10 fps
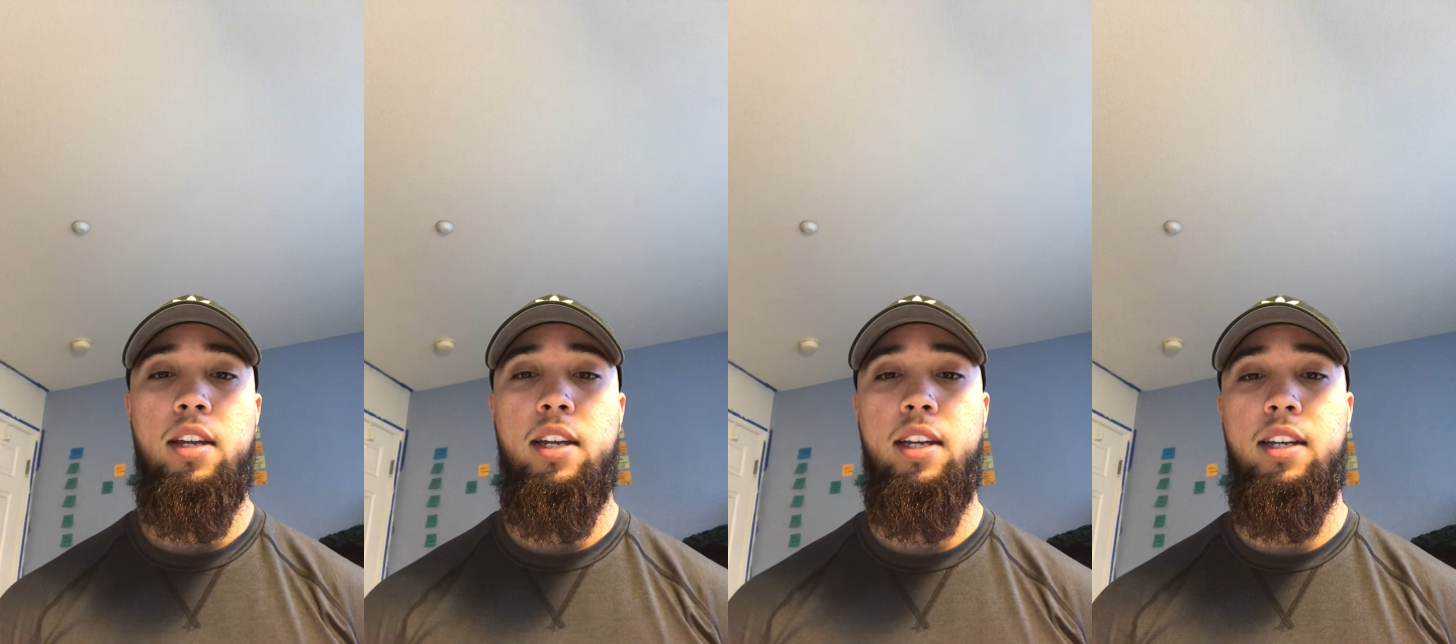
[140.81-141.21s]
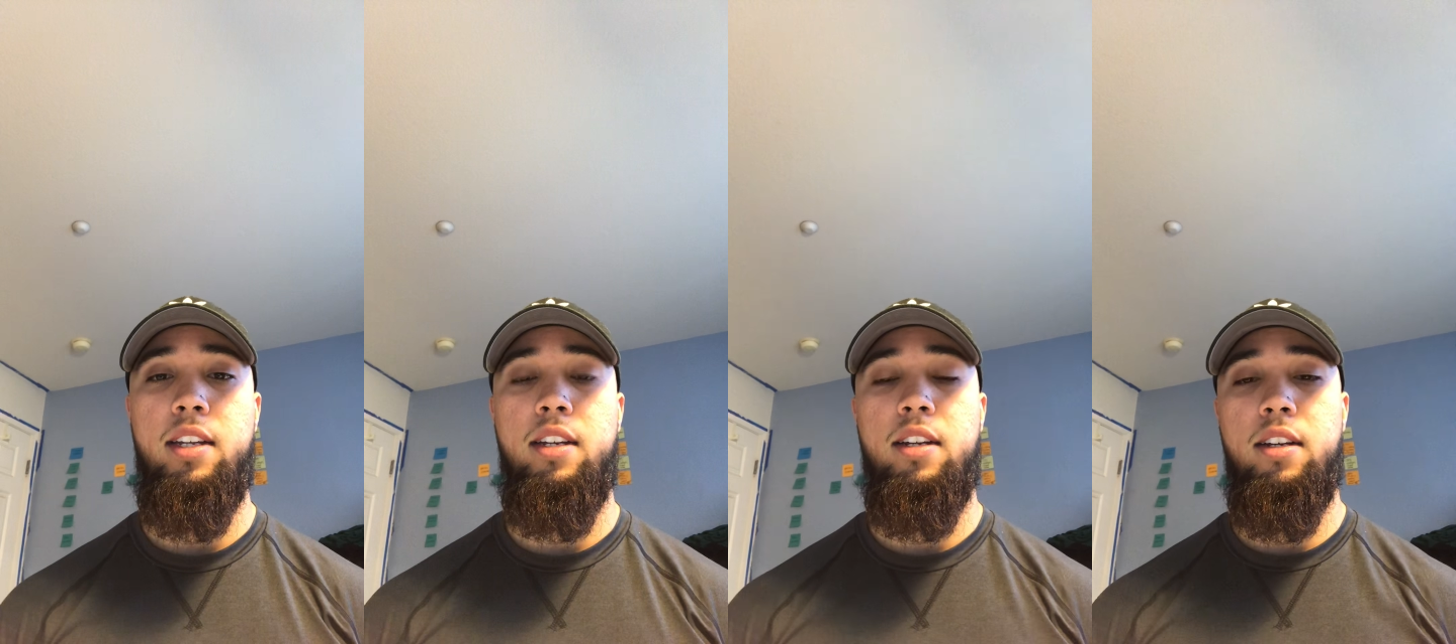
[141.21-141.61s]

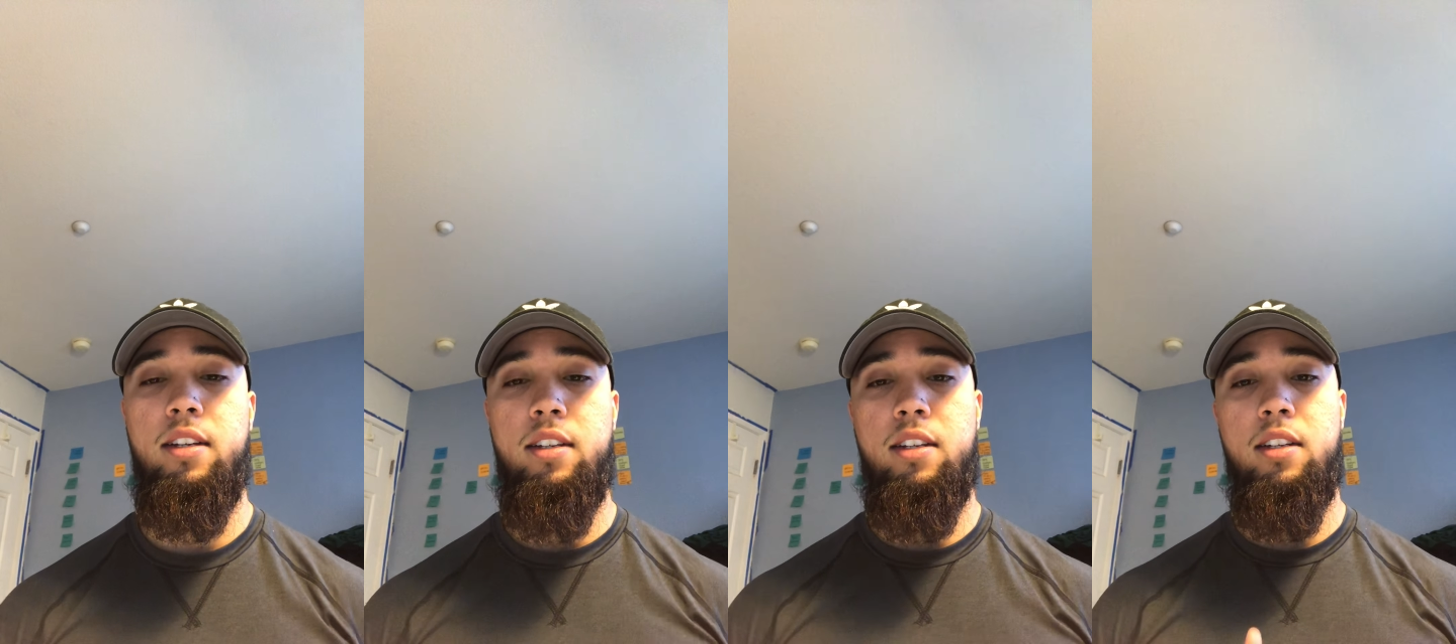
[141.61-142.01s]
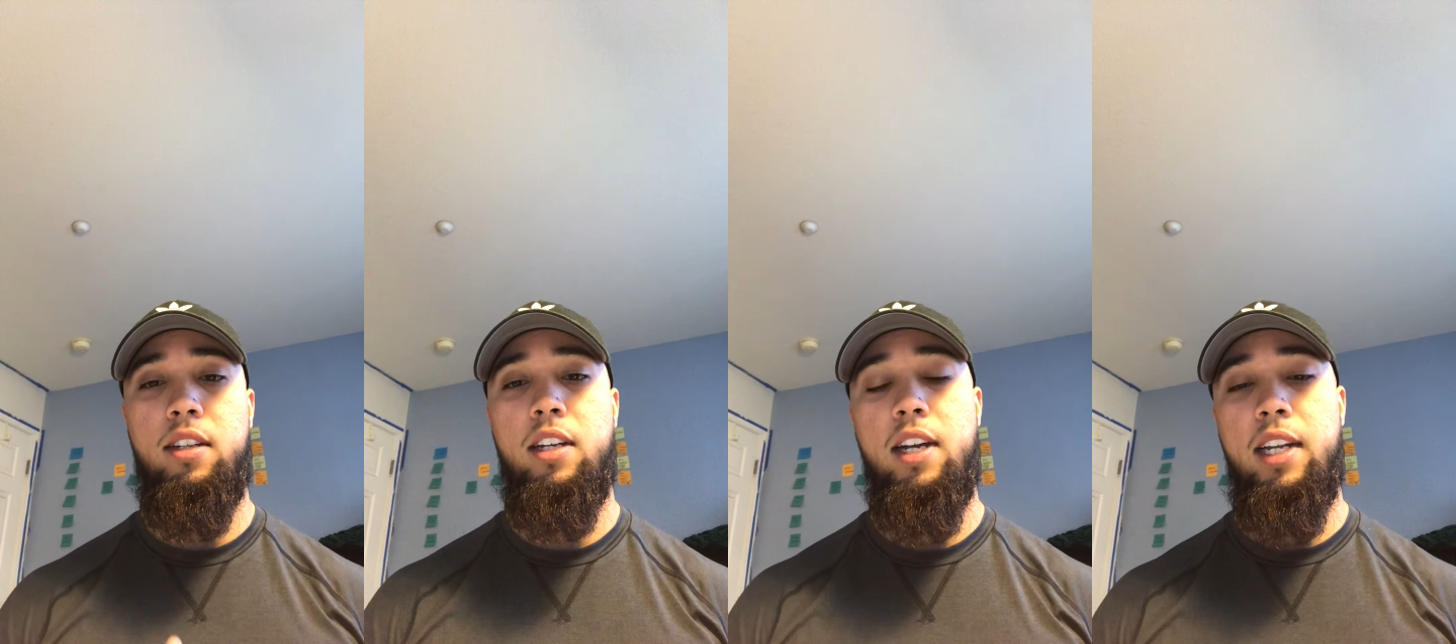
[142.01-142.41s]
and
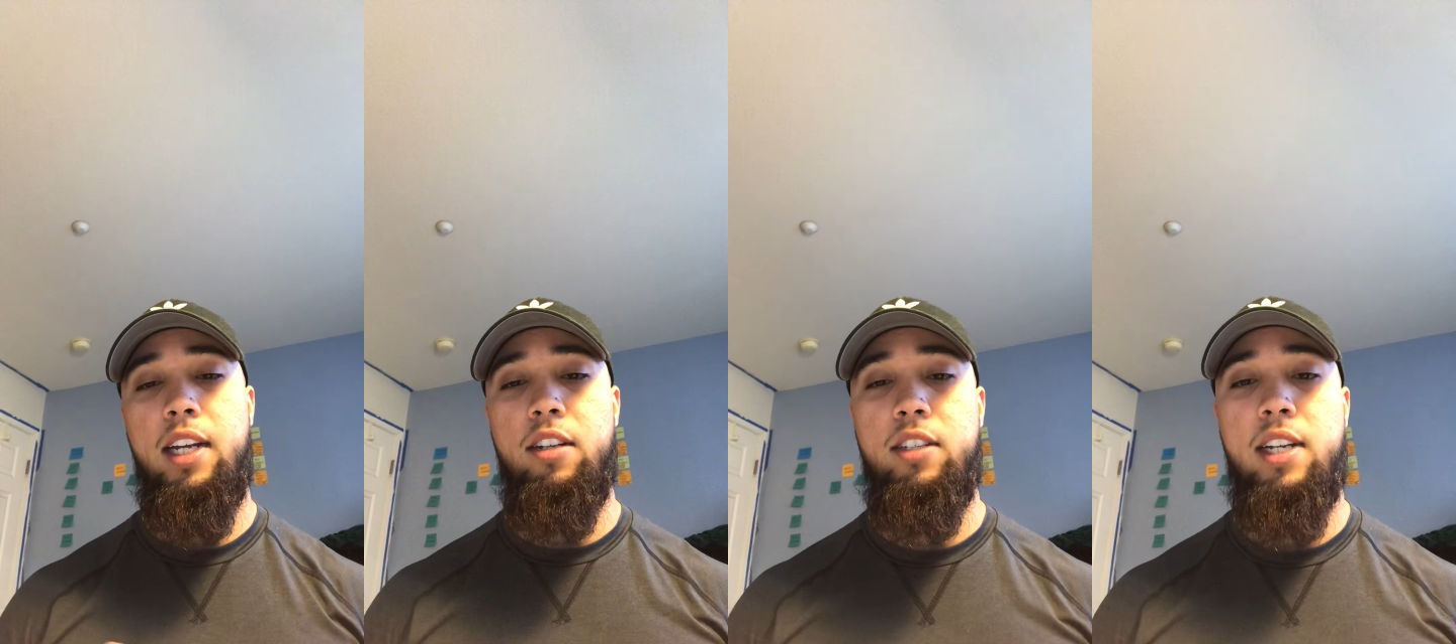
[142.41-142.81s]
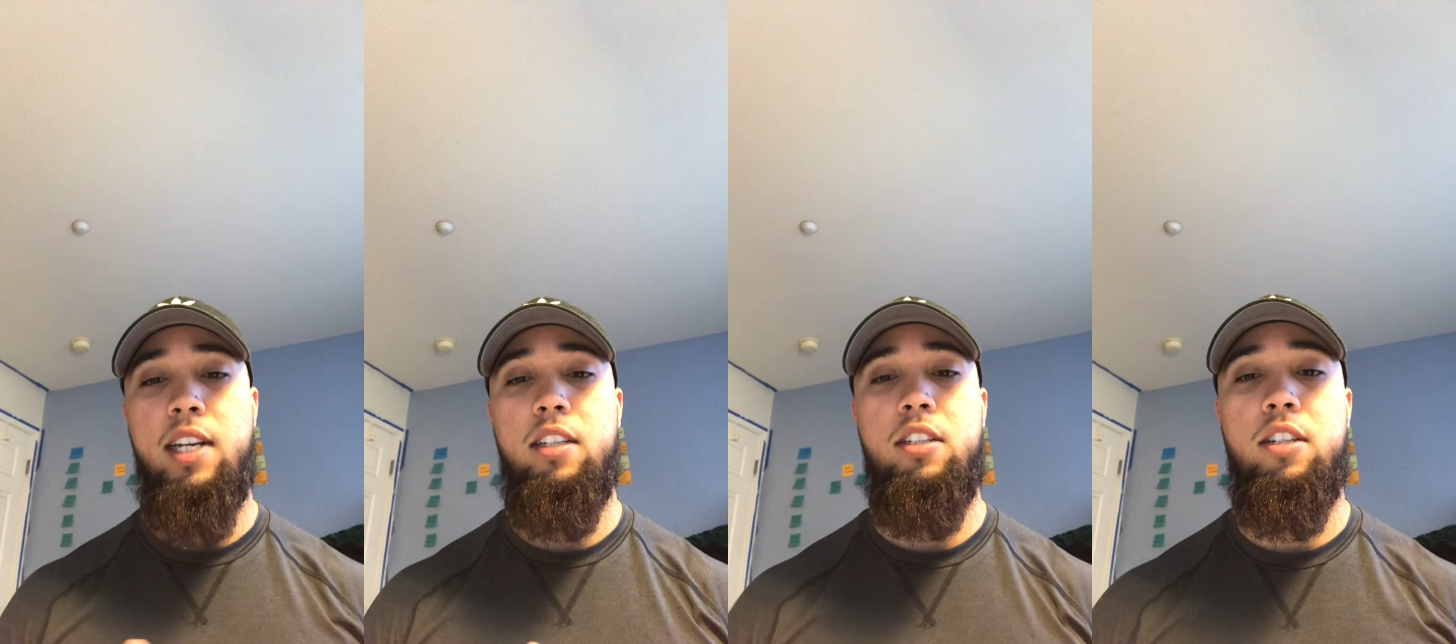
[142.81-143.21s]
cutting out
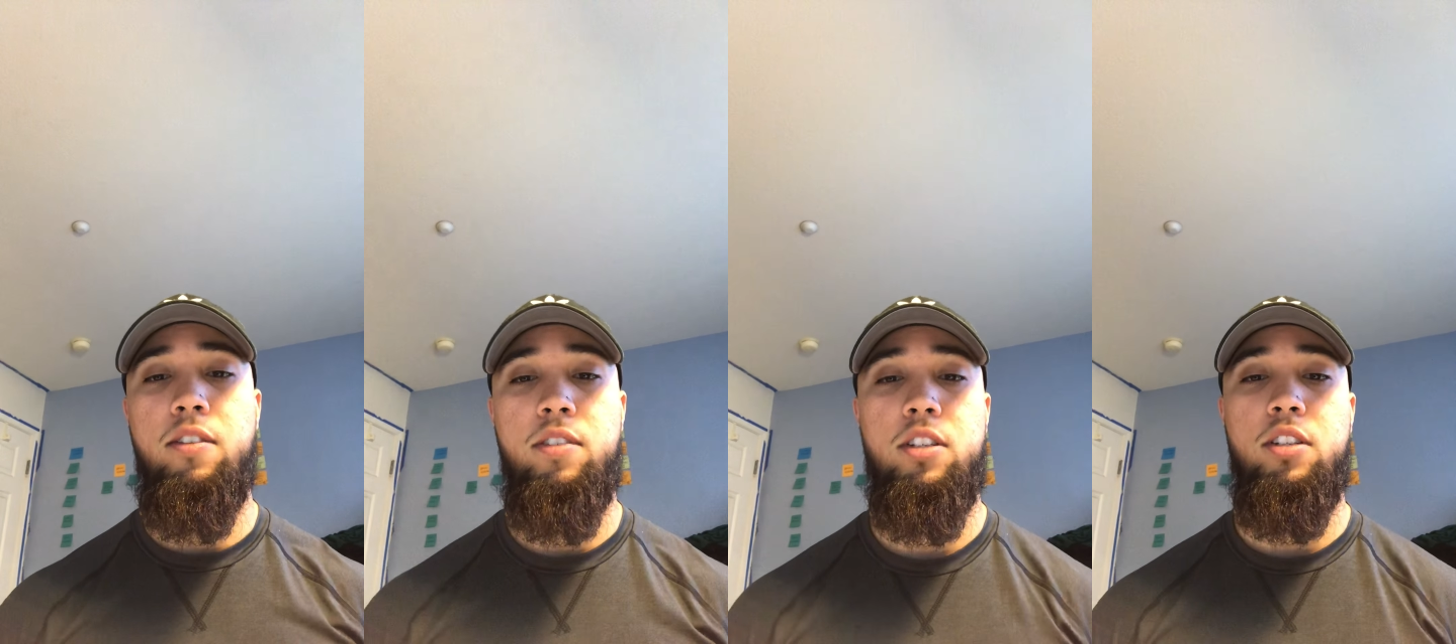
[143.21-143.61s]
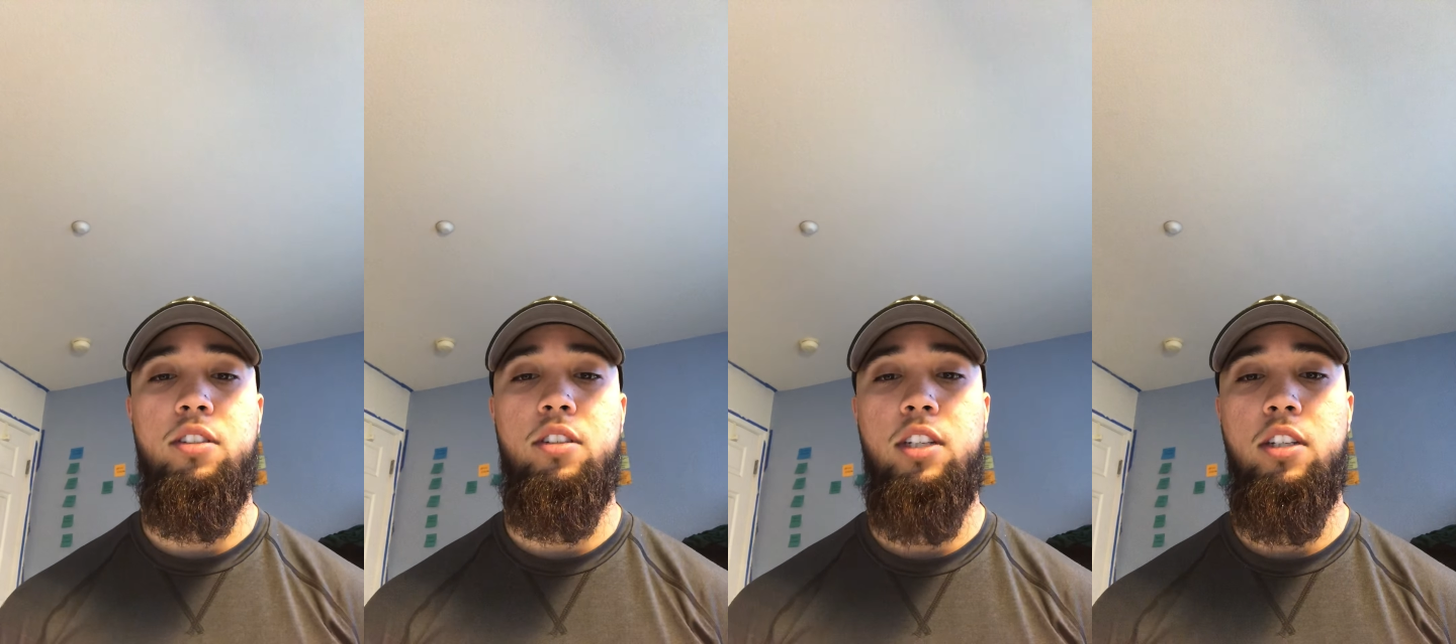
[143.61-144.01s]
snacks and stuff is
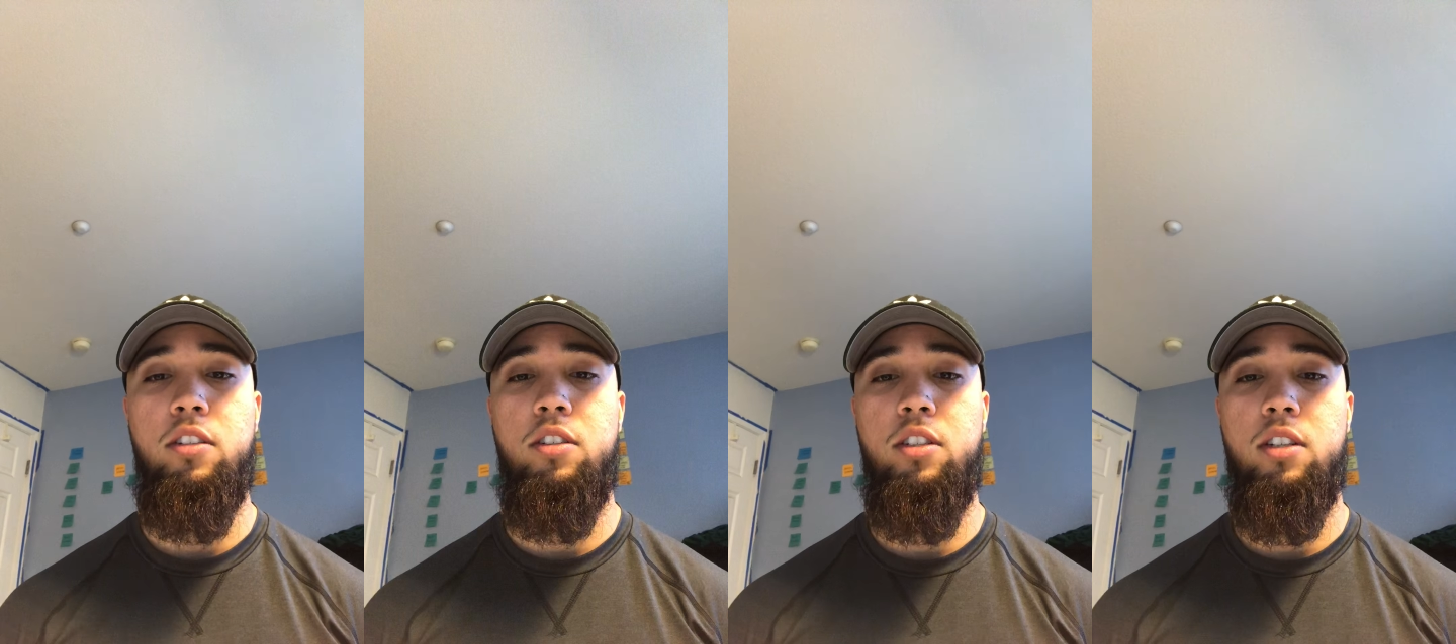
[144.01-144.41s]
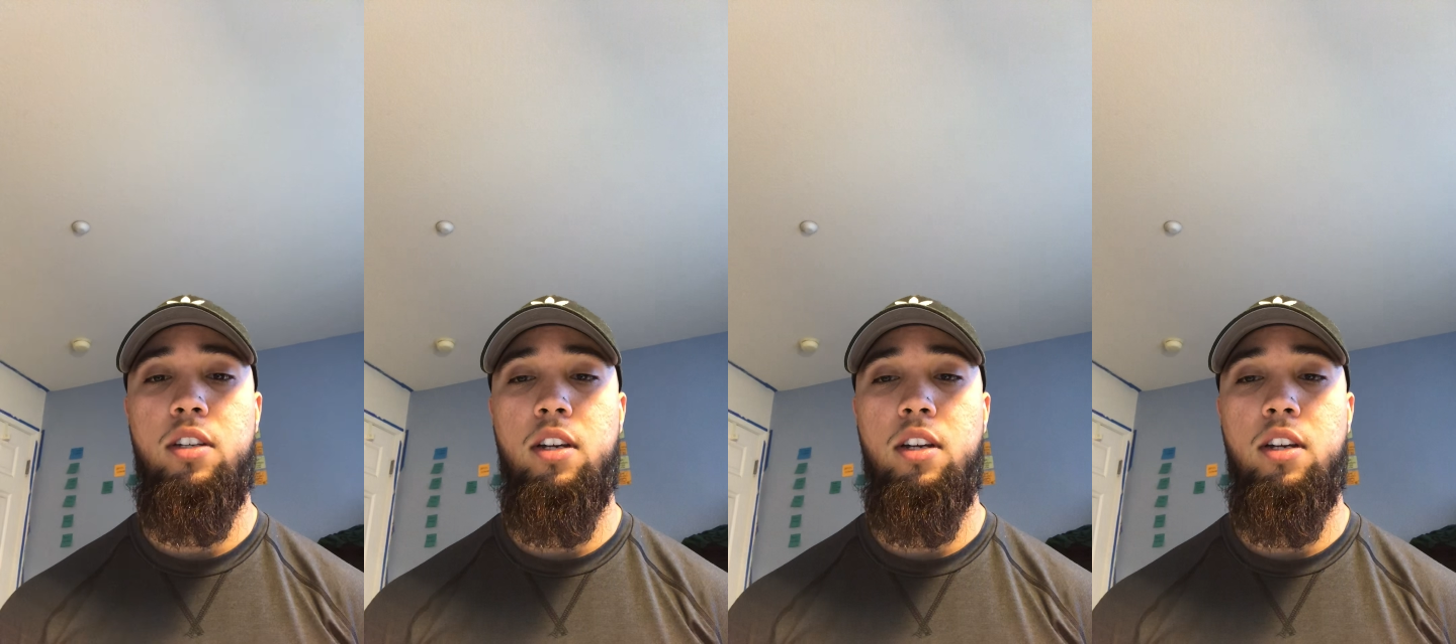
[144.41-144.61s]
also a huge